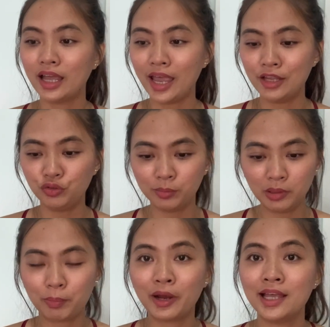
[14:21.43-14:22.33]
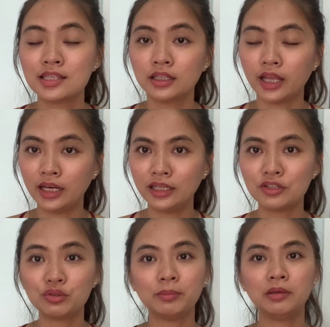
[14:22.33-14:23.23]
and to be present, I
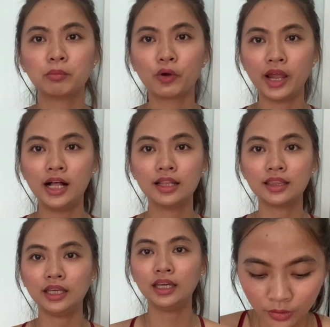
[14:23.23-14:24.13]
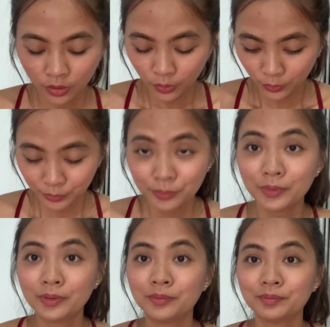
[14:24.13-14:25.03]
need to be more healthy.
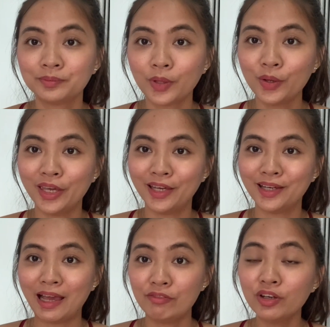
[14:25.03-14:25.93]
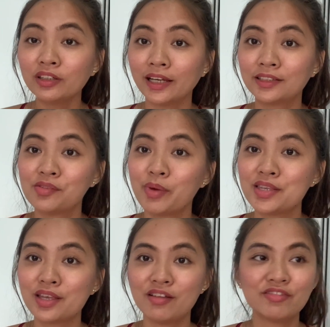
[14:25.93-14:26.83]
Okay, I've collected
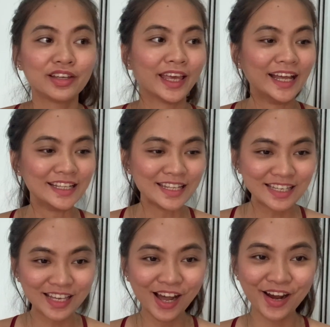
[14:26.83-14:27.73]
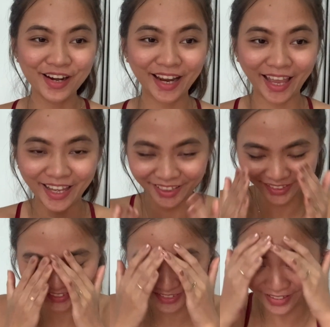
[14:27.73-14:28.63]
myself again. Sorry, I
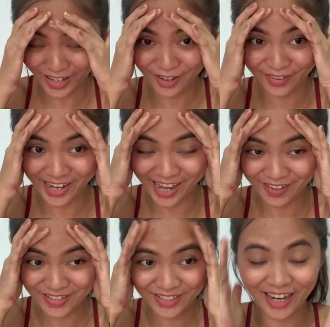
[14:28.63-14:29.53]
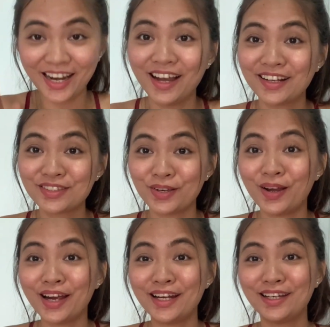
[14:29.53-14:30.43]
looked so awkward. I was trying so
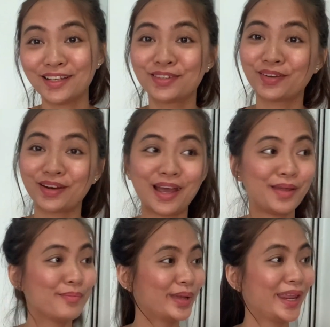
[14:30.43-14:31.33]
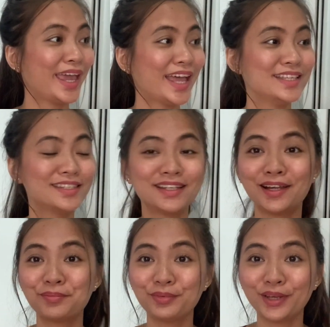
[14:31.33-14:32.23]
hard not to cry, but it
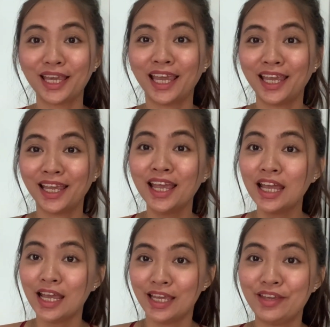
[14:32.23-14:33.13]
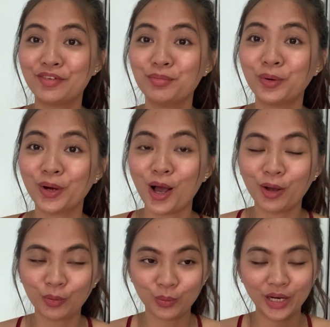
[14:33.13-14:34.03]
ended up looking even more
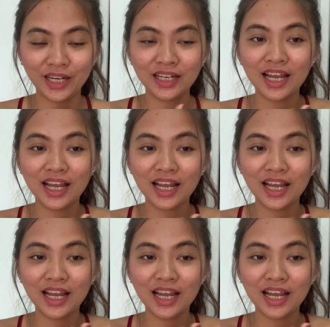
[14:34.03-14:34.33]
awkward.